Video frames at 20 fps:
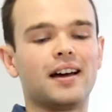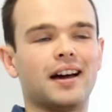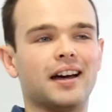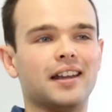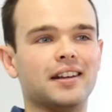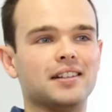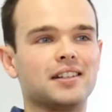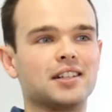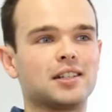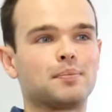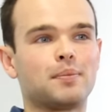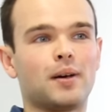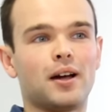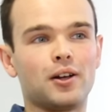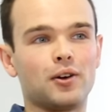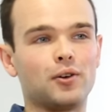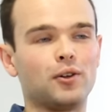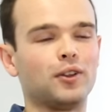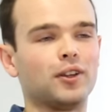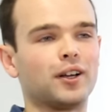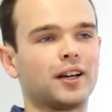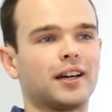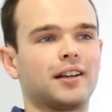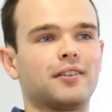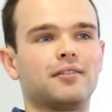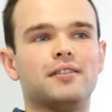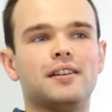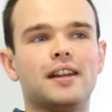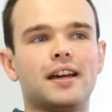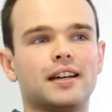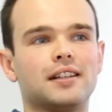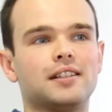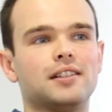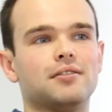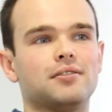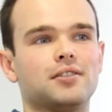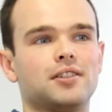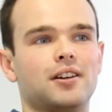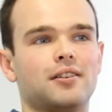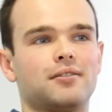And despite all the kind of
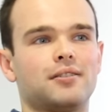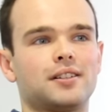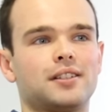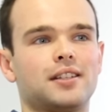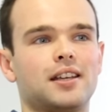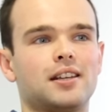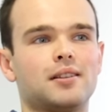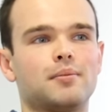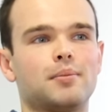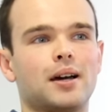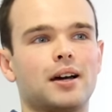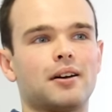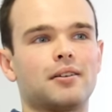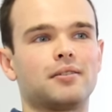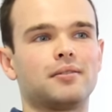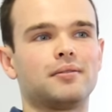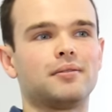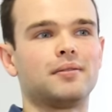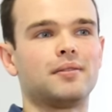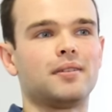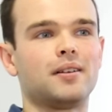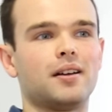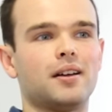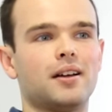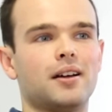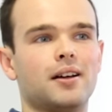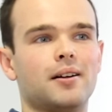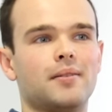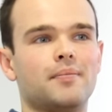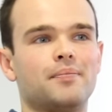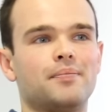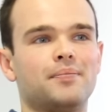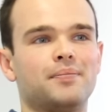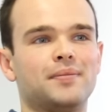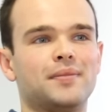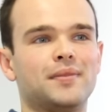negative stuff I said about um,